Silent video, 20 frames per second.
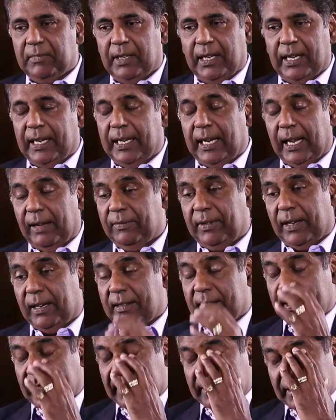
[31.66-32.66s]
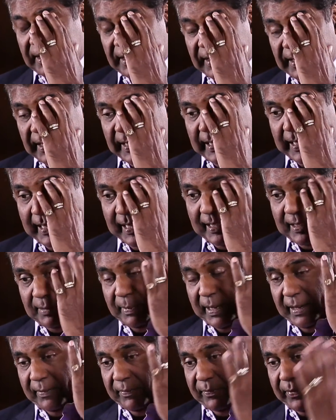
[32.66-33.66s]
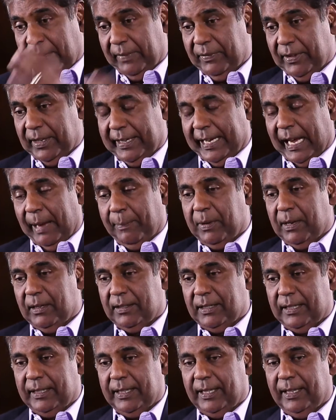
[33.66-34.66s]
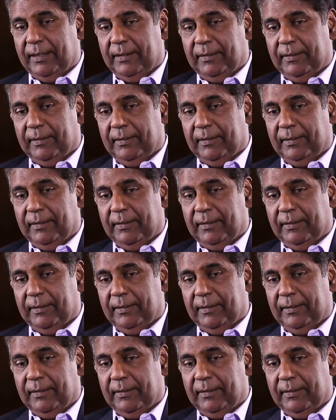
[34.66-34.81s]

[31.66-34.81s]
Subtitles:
I love London as my favorite capital city.